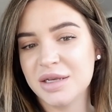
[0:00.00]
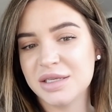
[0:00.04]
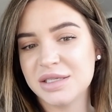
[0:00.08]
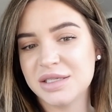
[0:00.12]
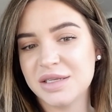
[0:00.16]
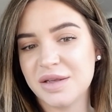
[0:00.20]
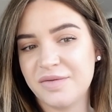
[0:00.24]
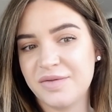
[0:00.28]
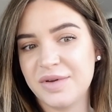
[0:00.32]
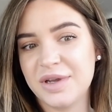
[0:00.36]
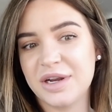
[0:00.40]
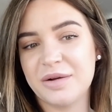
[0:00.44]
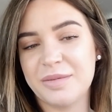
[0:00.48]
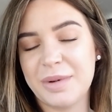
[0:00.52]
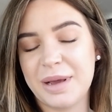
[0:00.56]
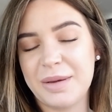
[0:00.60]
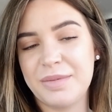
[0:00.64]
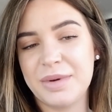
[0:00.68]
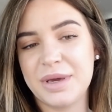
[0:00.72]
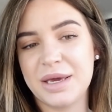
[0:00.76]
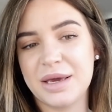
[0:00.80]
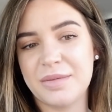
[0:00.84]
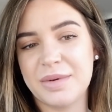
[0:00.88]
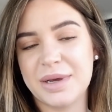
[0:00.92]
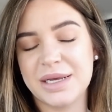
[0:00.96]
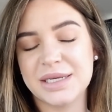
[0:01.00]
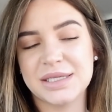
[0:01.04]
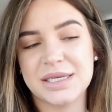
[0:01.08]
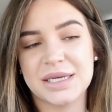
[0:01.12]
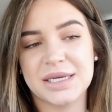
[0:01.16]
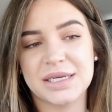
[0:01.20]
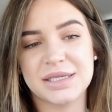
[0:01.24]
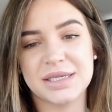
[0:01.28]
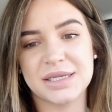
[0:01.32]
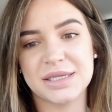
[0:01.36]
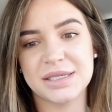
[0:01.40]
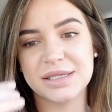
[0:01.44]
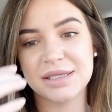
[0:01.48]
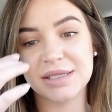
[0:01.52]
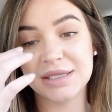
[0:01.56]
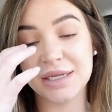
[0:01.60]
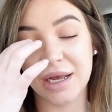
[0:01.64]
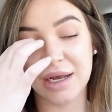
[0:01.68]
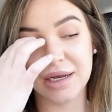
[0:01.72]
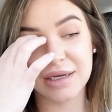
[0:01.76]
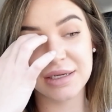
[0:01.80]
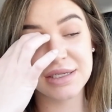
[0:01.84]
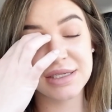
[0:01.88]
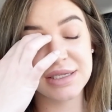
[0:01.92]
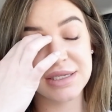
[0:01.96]
severe my PMS is. It
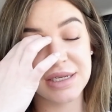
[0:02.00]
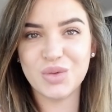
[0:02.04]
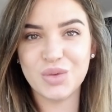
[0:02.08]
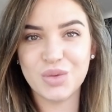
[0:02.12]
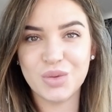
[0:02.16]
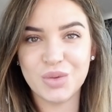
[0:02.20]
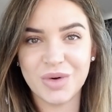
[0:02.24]
sucks.